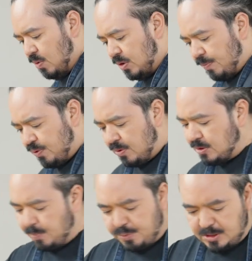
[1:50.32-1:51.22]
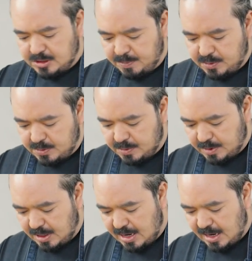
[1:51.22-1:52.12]
With the prawns, pretty simple.
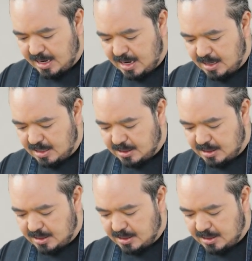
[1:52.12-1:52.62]
Again, a